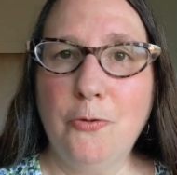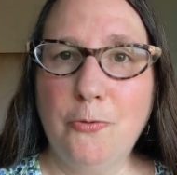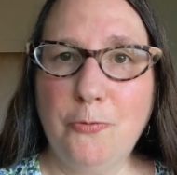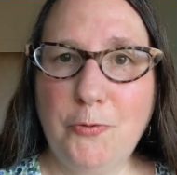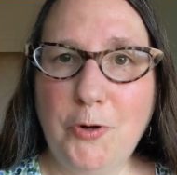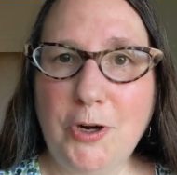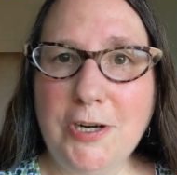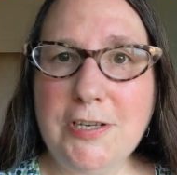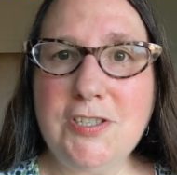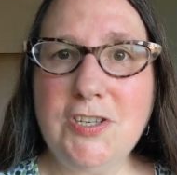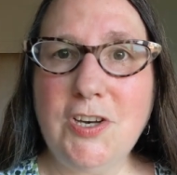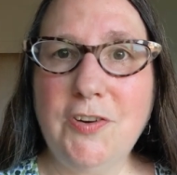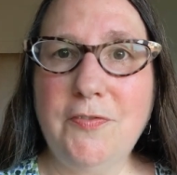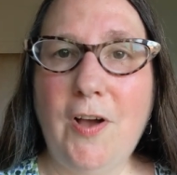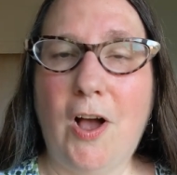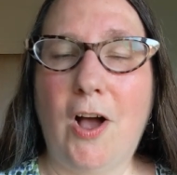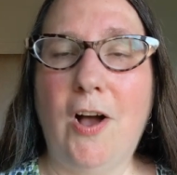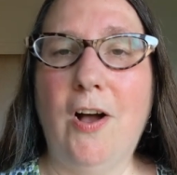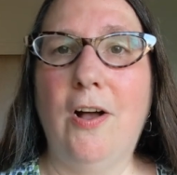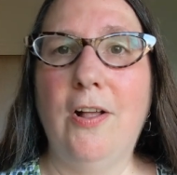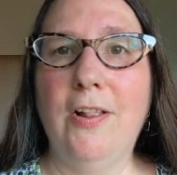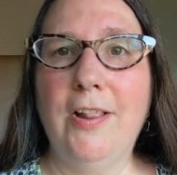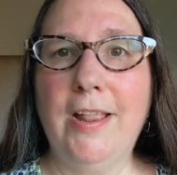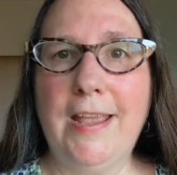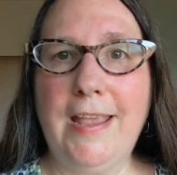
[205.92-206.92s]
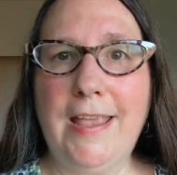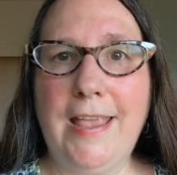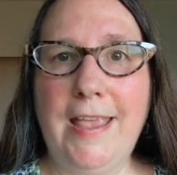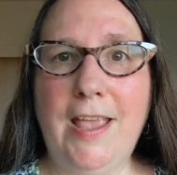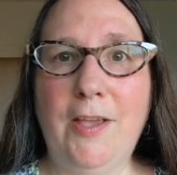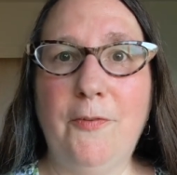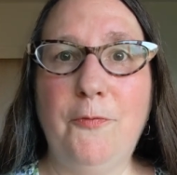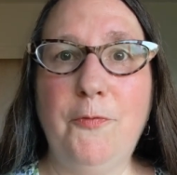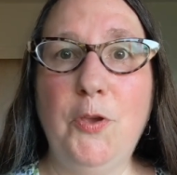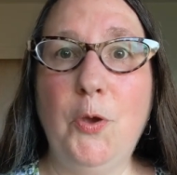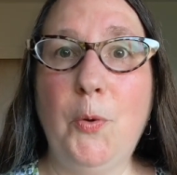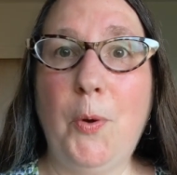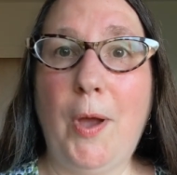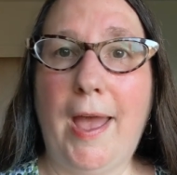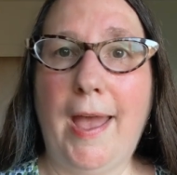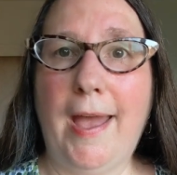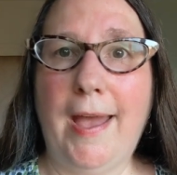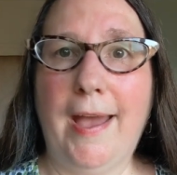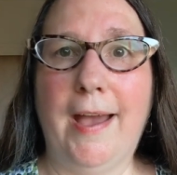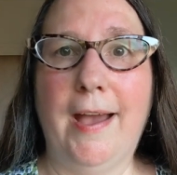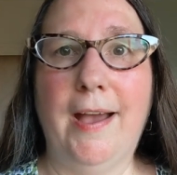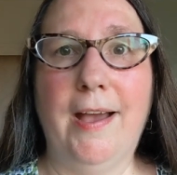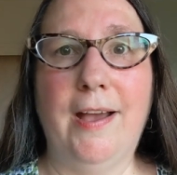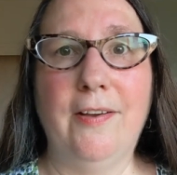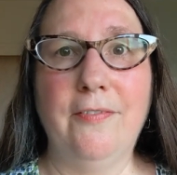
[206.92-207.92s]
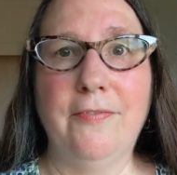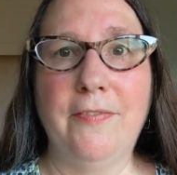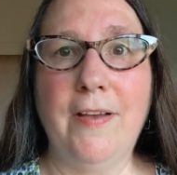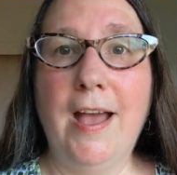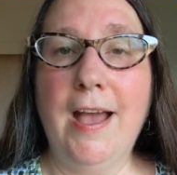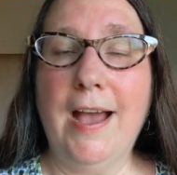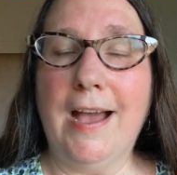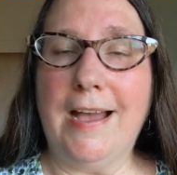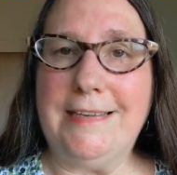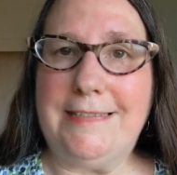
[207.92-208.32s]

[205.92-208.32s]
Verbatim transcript: First of all, if you have